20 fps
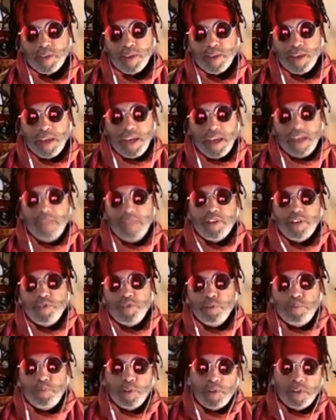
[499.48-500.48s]
Even if
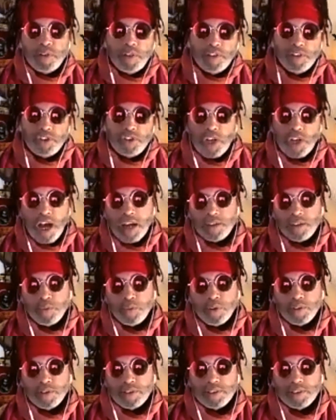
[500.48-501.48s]
you put it in
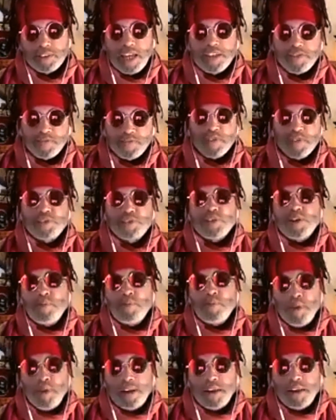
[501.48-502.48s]
genres, that's for
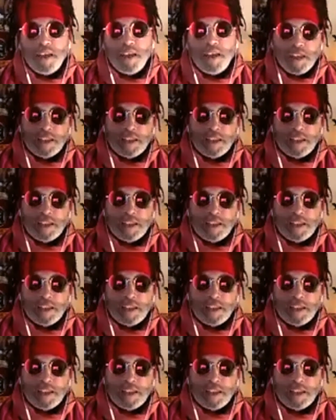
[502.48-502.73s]
somebody.